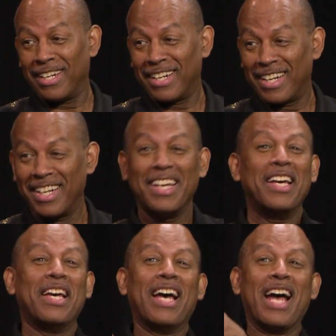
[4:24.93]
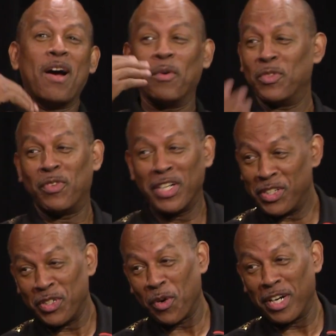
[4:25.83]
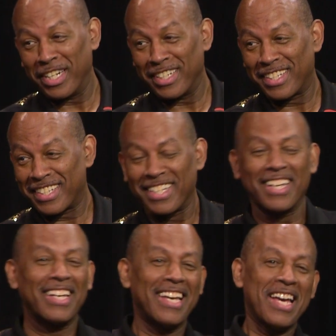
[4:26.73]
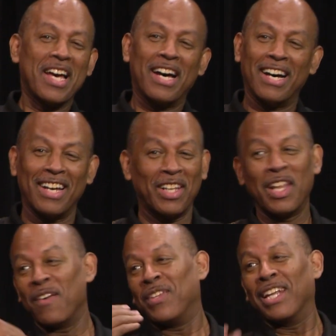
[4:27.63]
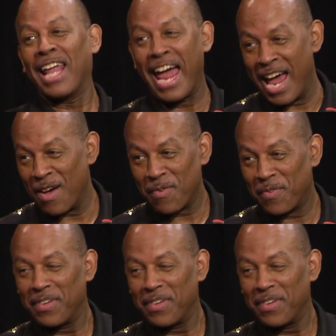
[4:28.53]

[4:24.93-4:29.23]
Mm-hmm. I was very joyous. Uh, loved to laugh.